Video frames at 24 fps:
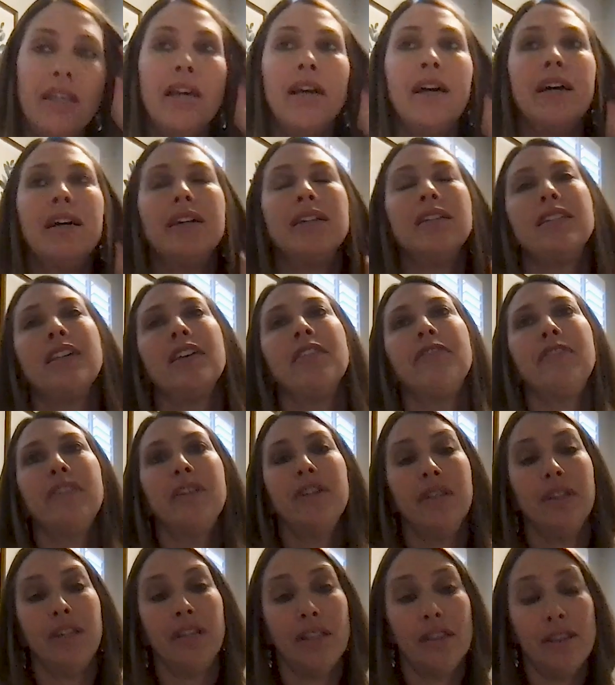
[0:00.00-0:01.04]
Yeah,
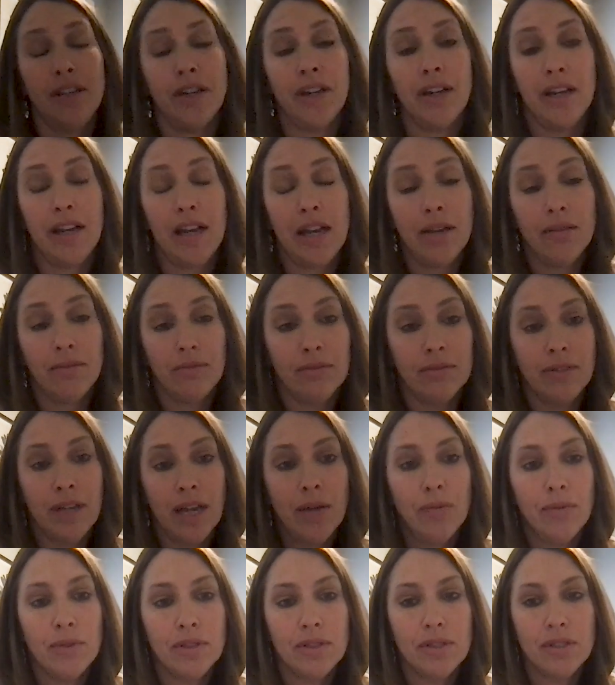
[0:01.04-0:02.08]
definitely. There, and
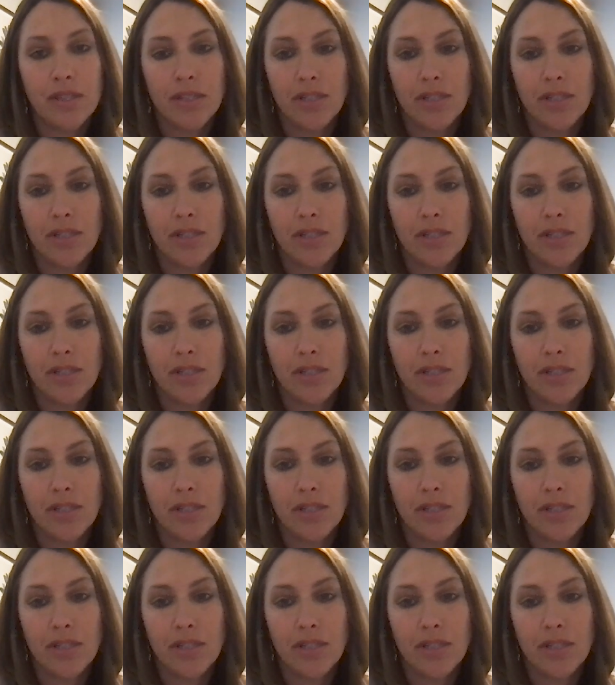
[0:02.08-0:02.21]
I would